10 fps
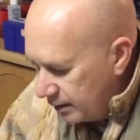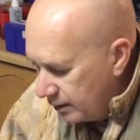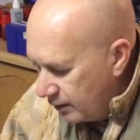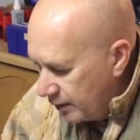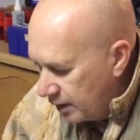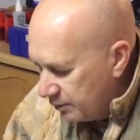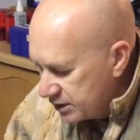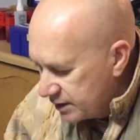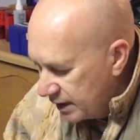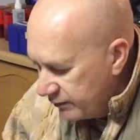I
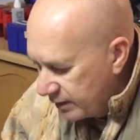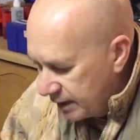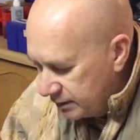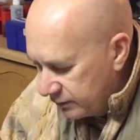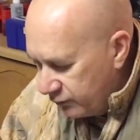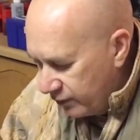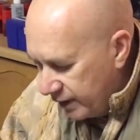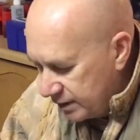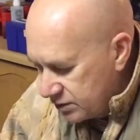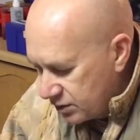must have a cutter for
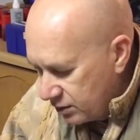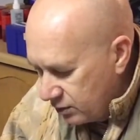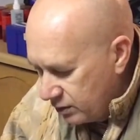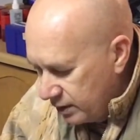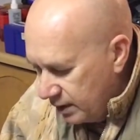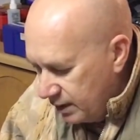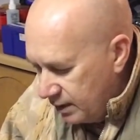that, so